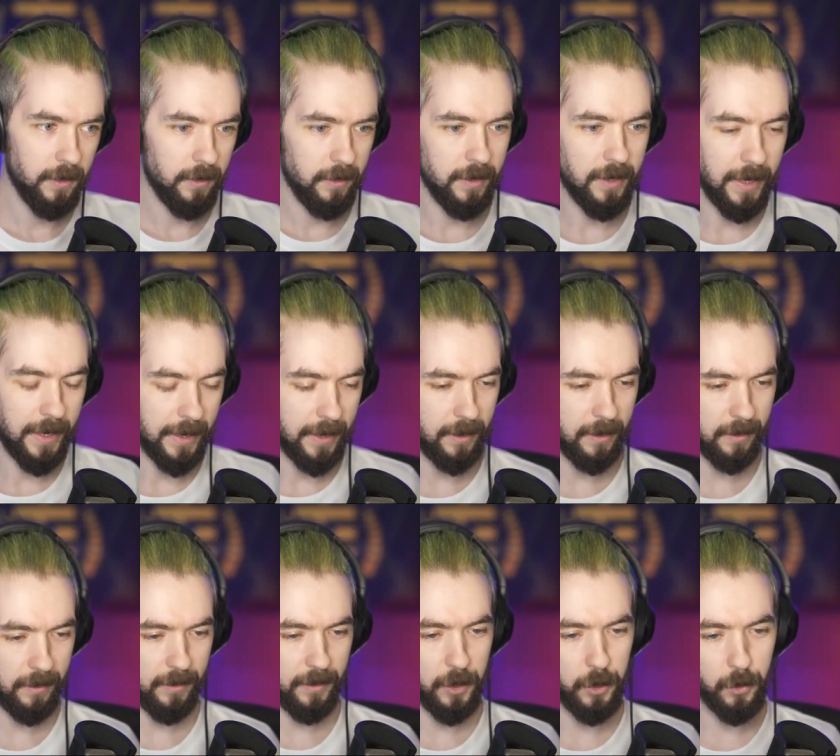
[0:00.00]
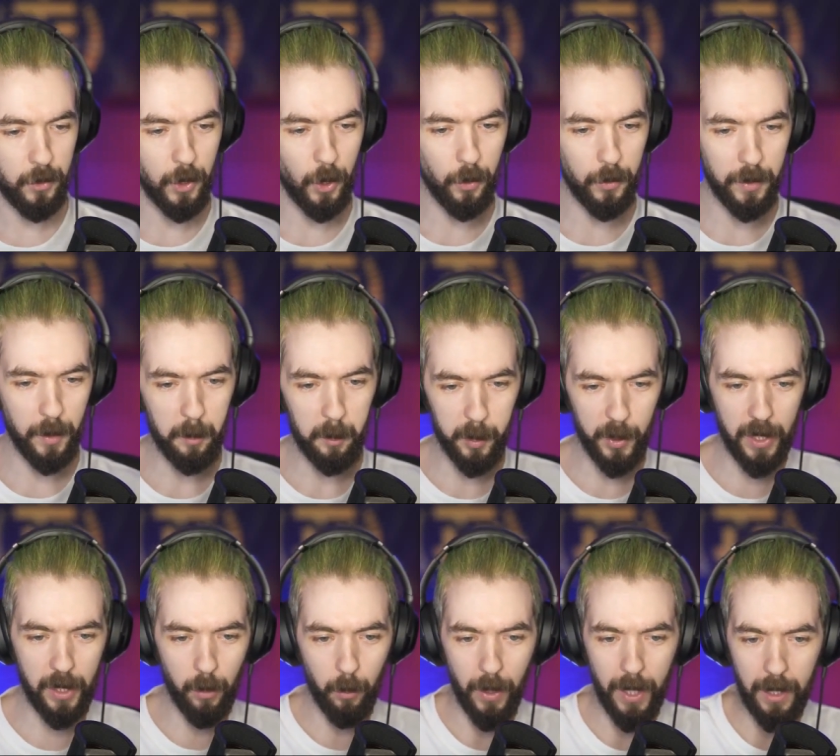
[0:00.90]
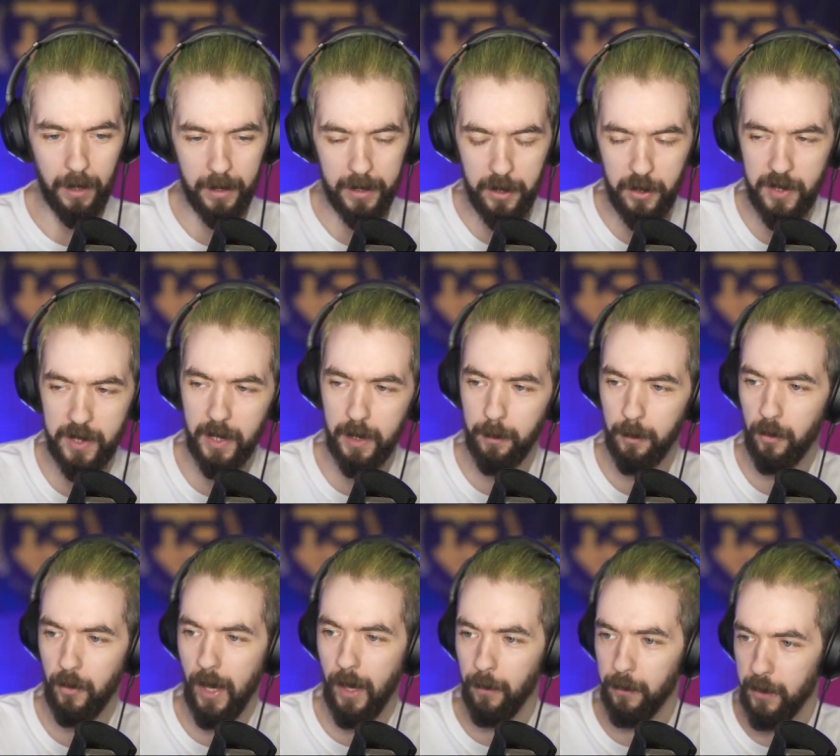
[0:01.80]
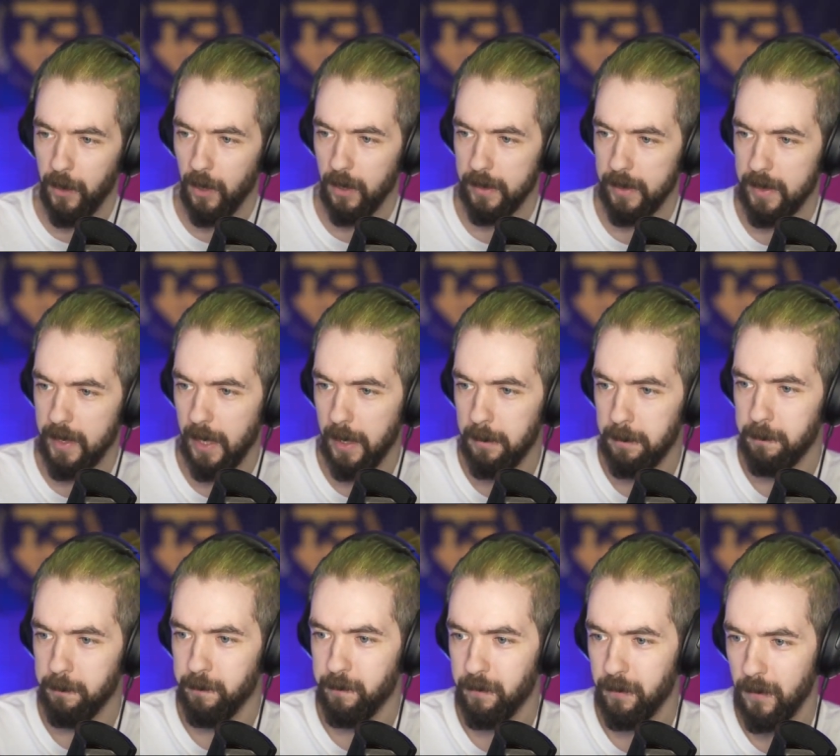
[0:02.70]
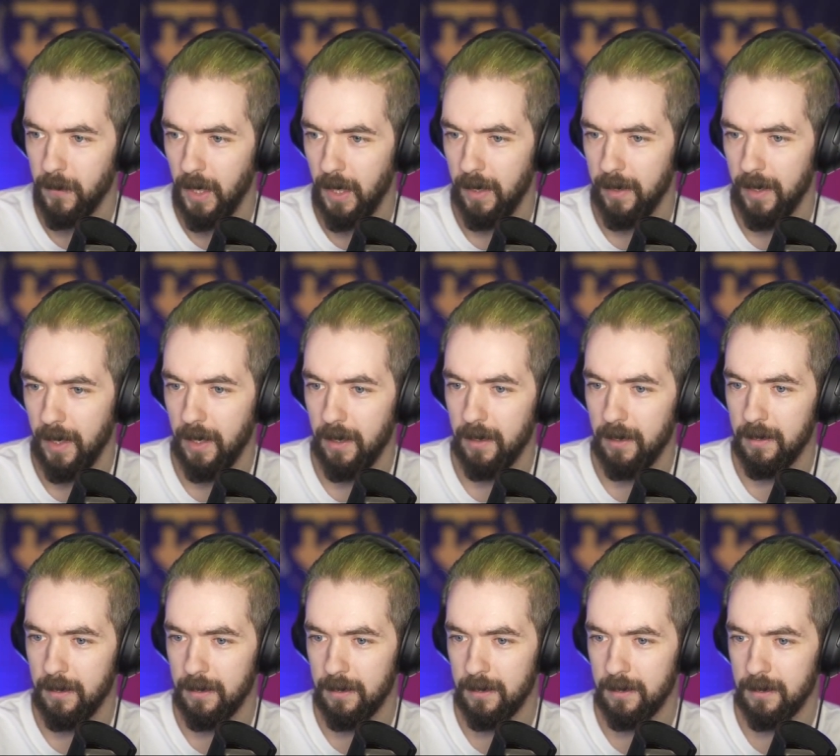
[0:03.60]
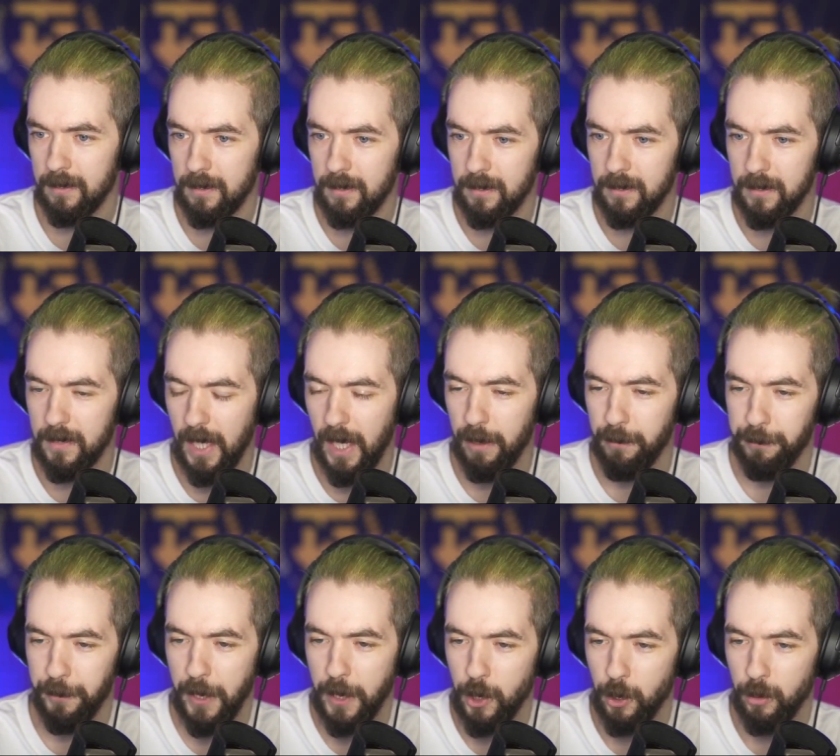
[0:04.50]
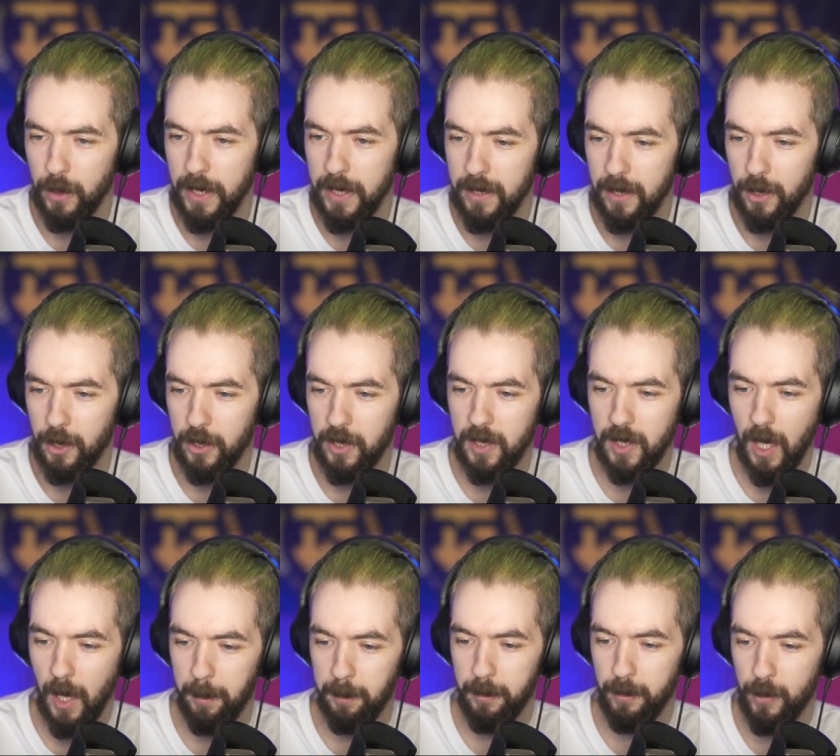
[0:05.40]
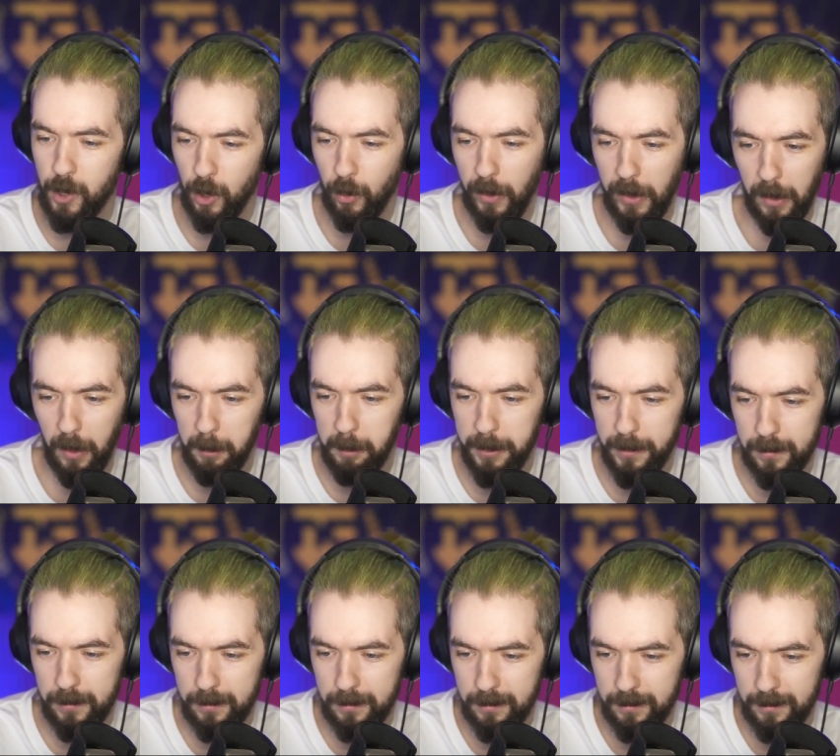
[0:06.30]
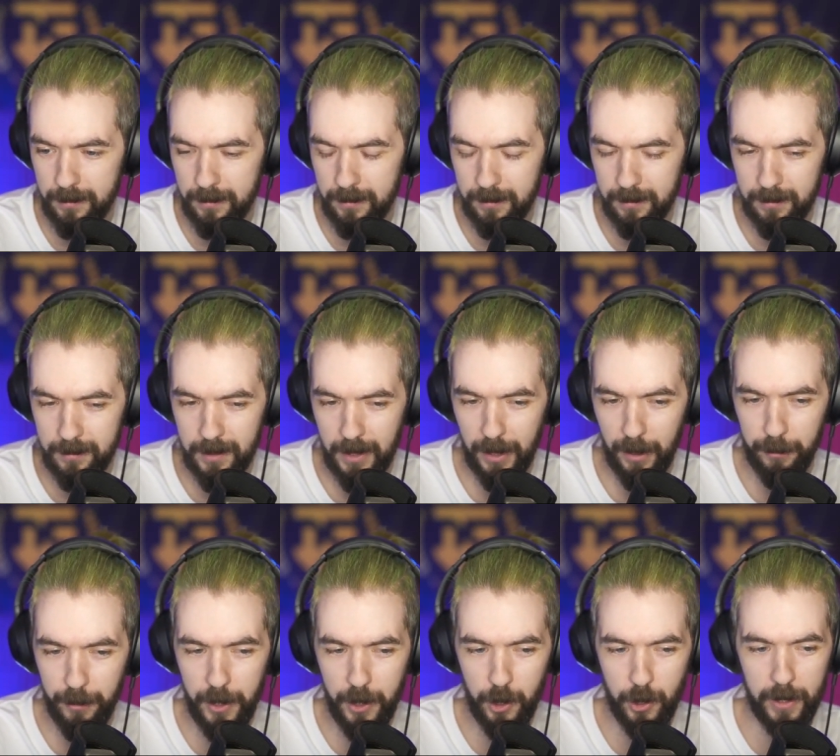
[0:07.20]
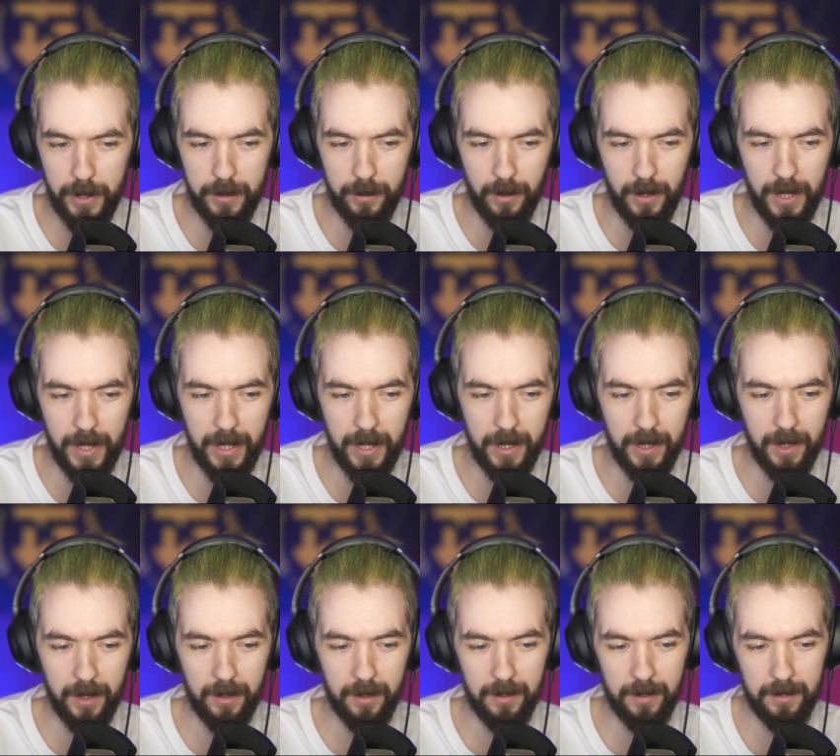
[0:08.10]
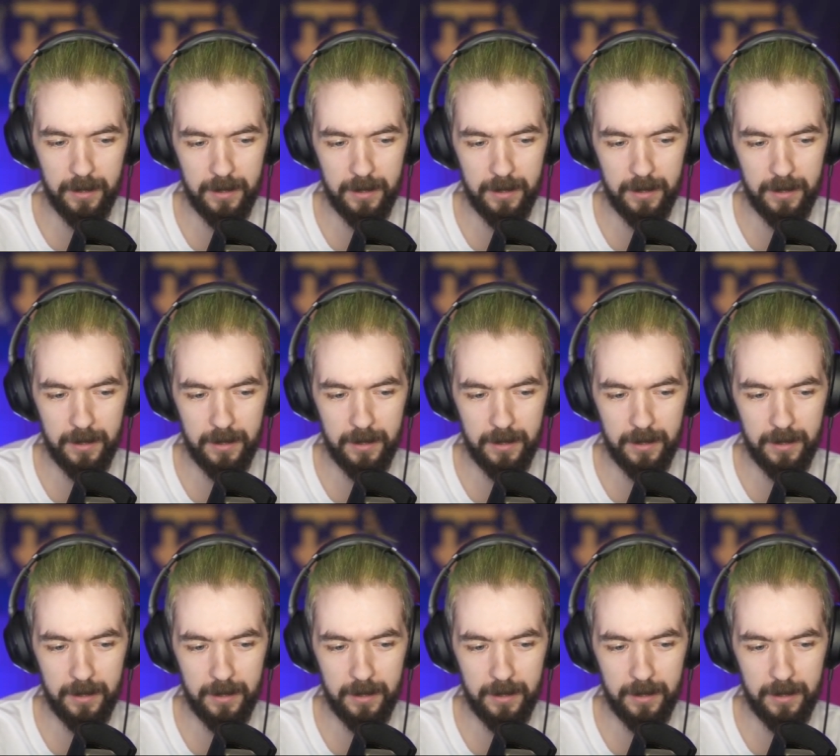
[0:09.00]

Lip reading: like, you know them pretty well, and you see them around all the time, and then eventually they just stop showing up, and eventually they're like,